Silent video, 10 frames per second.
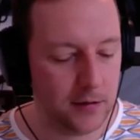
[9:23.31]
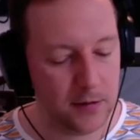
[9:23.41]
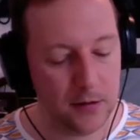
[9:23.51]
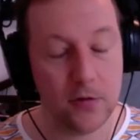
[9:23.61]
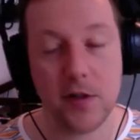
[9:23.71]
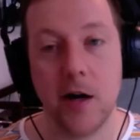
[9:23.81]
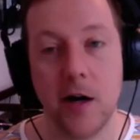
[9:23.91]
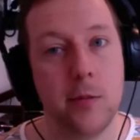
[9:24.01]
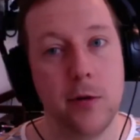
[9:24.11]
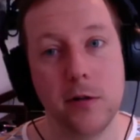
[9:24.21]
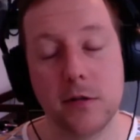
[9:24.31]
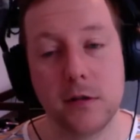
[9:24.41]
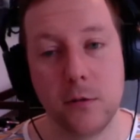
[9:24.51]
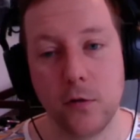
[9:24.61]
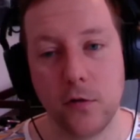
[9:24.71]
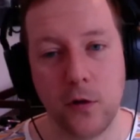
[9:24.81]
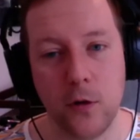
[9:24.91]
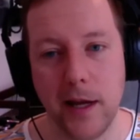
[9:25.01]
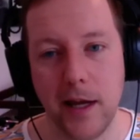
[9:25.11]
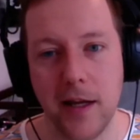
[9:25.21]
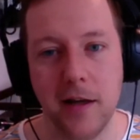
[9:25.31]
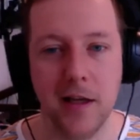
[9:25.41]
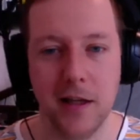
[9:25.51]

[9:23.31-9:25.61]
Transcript: It was terrible. It was so bad.